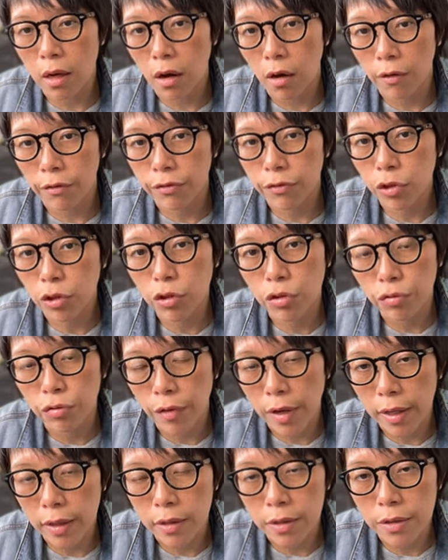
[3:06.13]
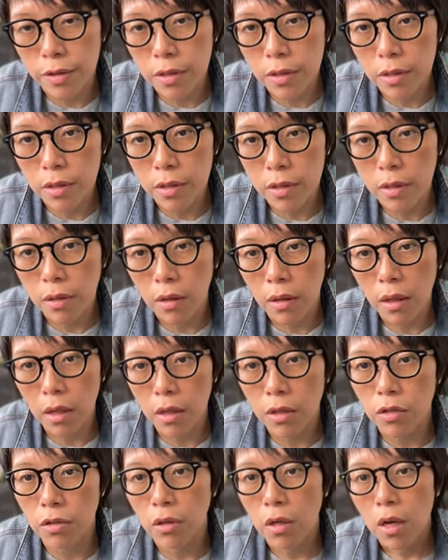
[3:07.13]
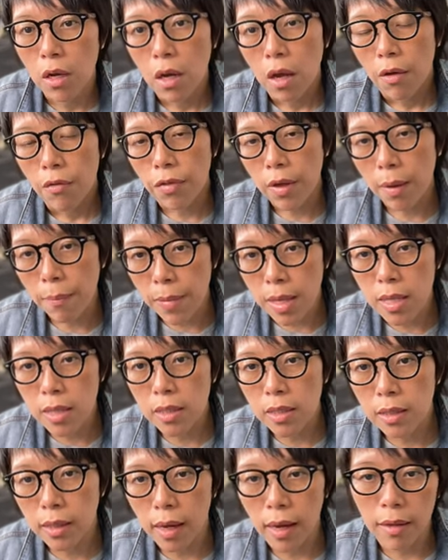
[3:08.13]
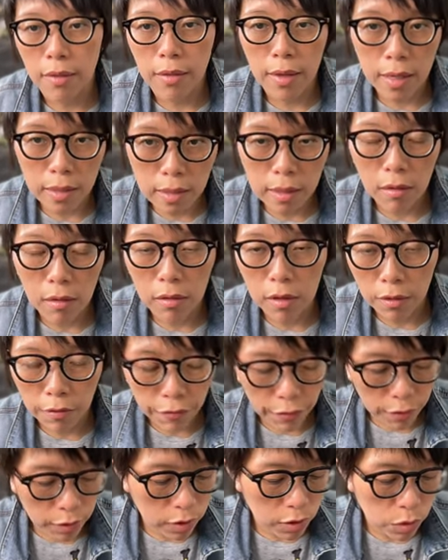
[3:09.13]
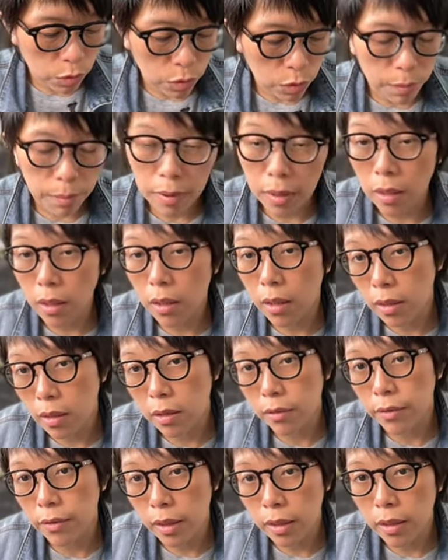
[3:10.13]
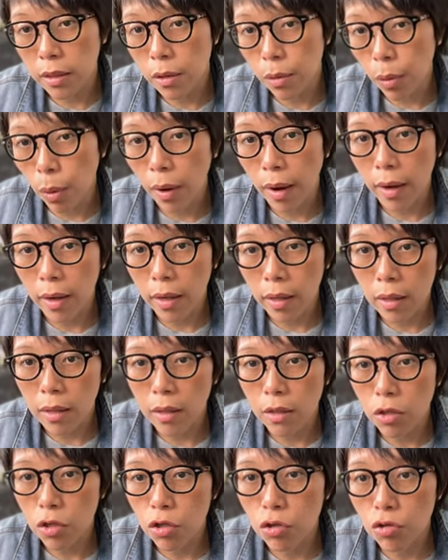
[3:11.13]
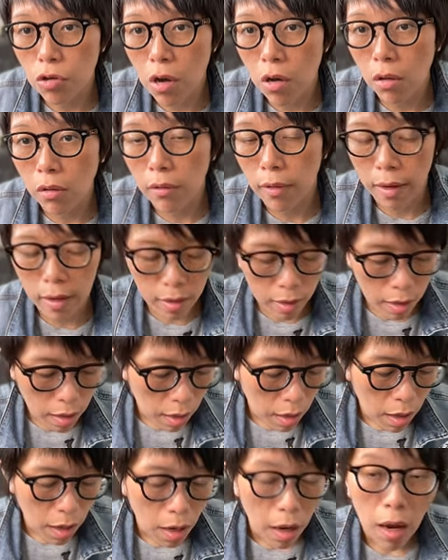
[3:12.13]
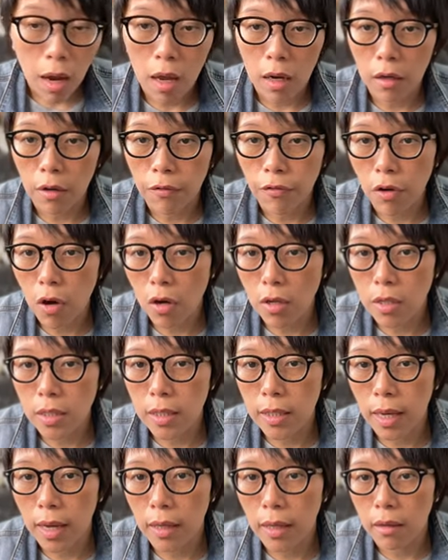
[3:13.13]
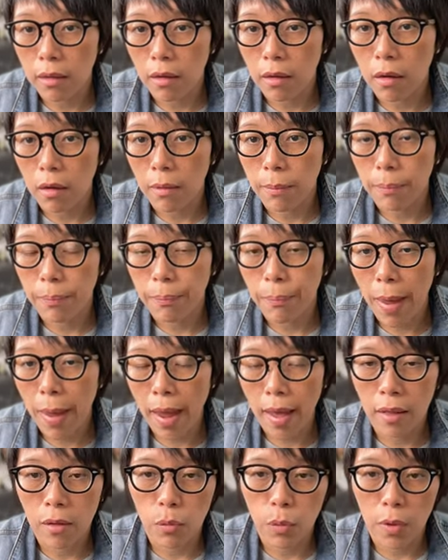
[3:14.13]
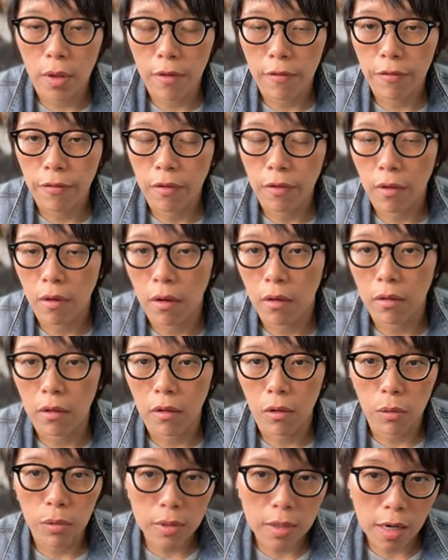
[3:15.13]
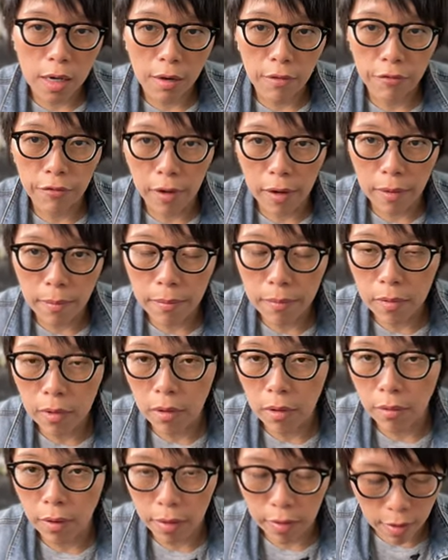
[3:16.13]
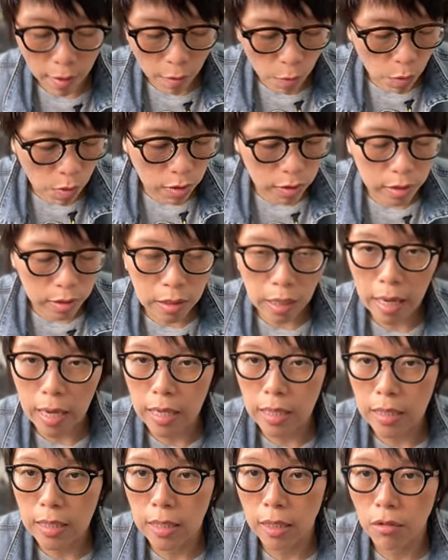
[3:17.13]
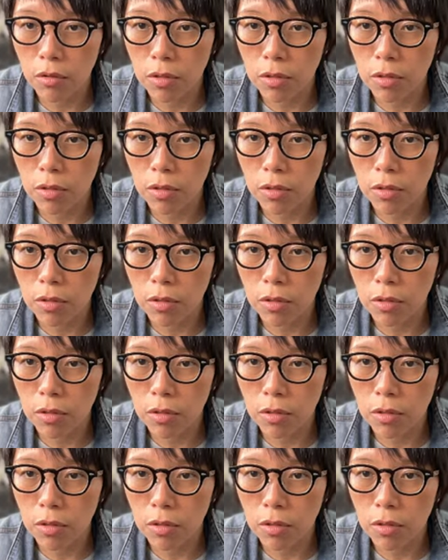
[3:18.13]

of traders. Okay, so that means that that selling force would be literally quite strong, right? And of course that paired with the lower time frame, all right, there was a sell